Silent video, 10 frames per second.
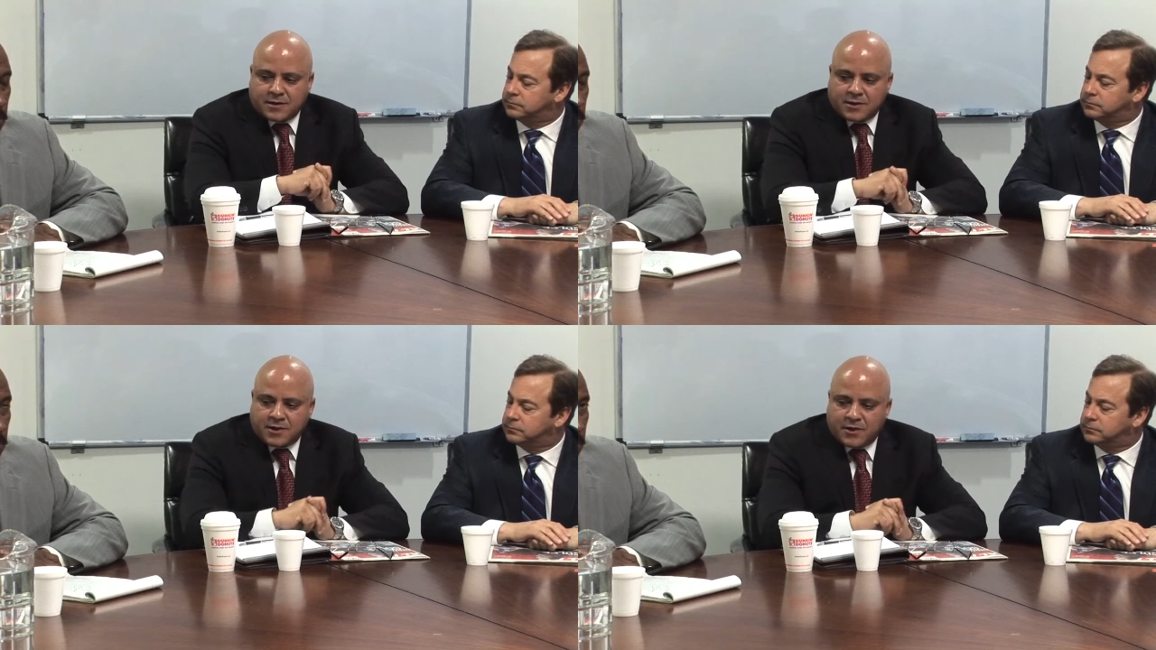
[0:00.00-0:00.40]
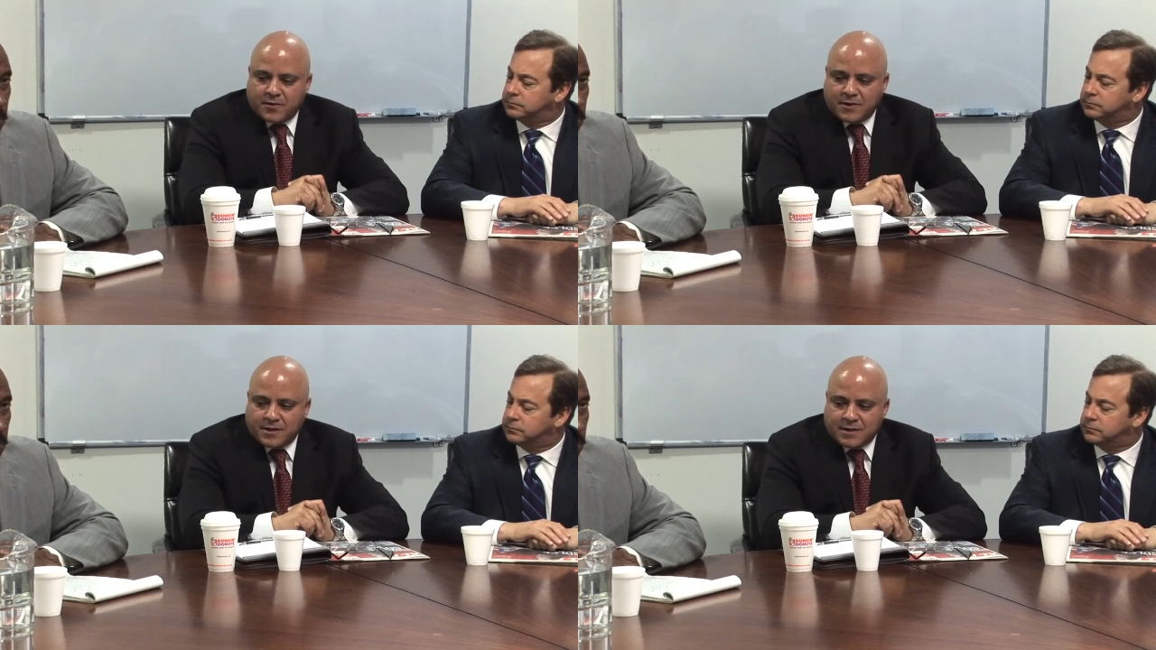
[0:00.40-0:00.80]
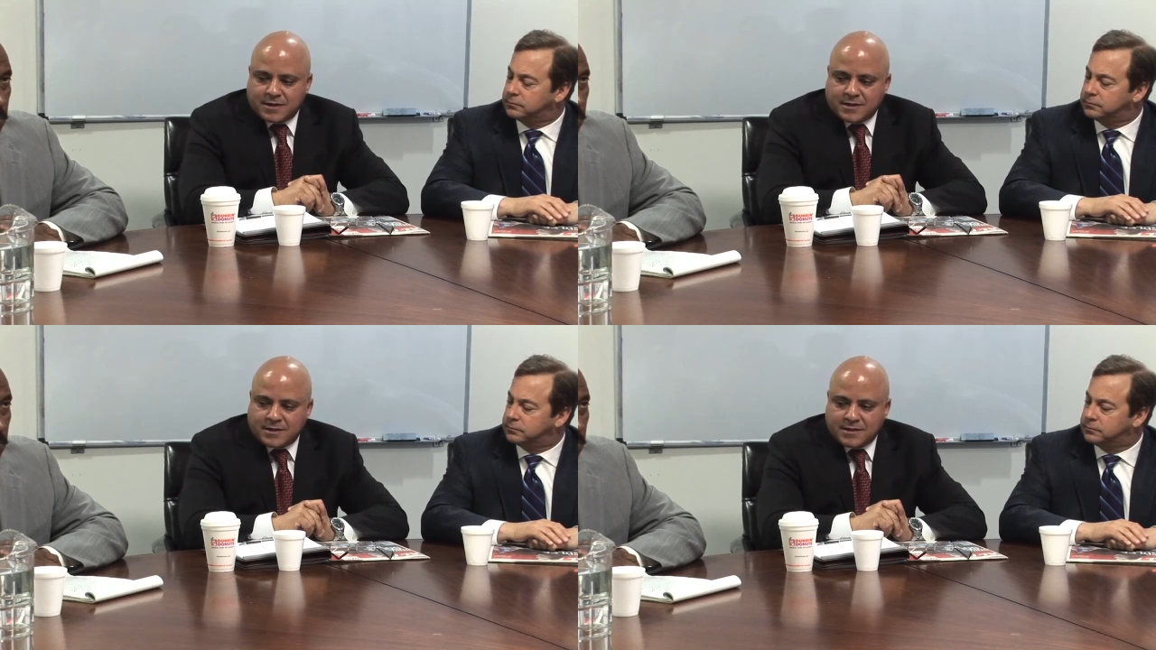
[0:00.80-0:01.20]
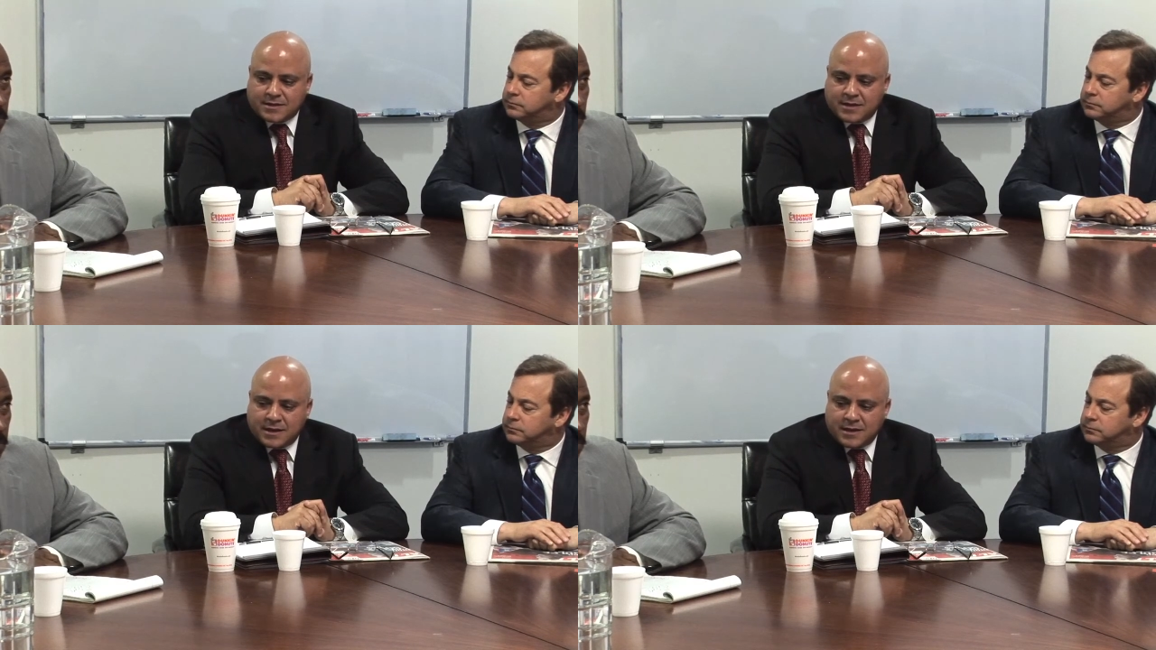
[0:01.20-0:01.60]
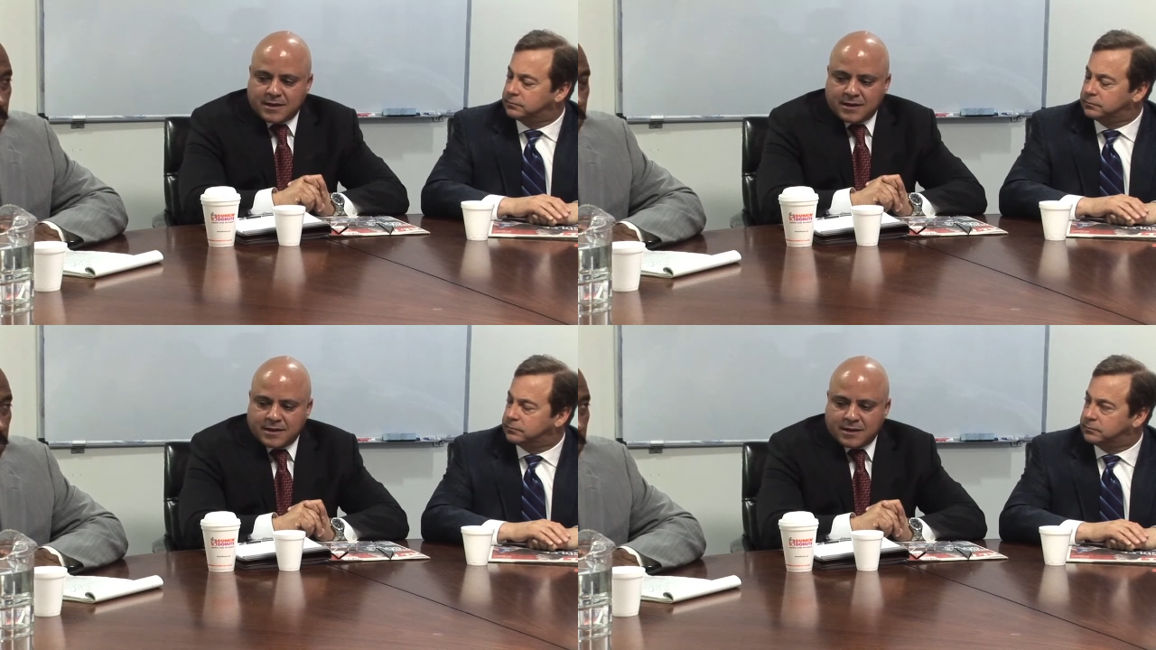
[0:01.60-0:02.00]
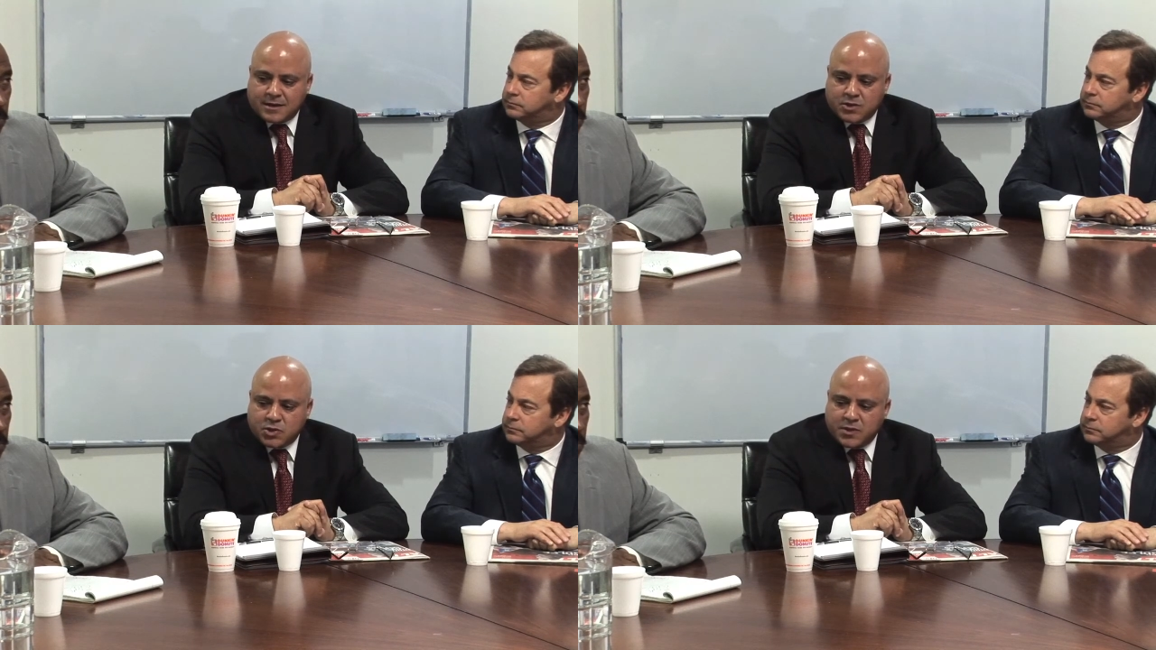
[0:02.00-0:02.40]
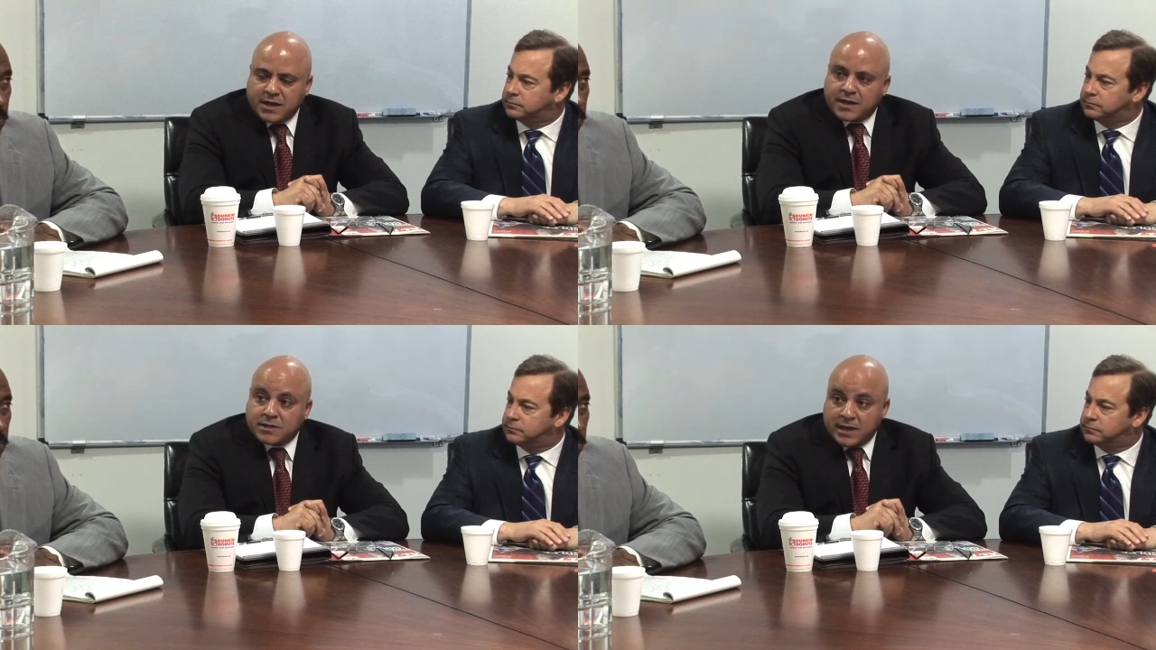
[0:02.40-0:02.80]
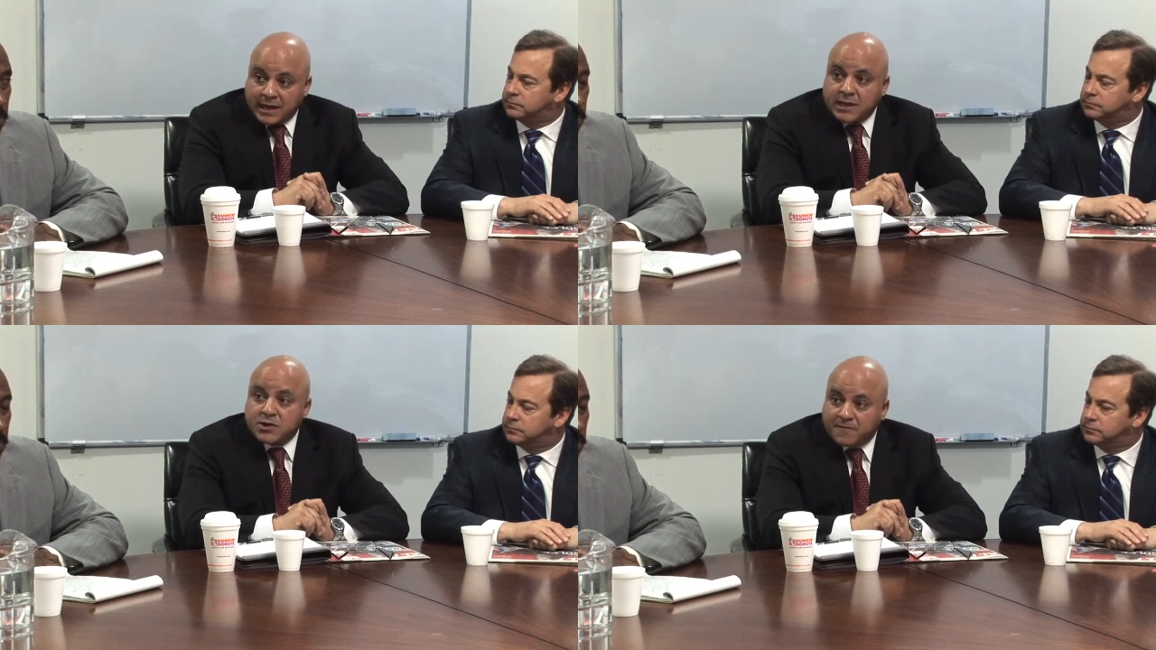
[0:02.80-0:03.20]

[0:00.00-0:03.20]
Speaker 1: you know, the city is unique, it's, it is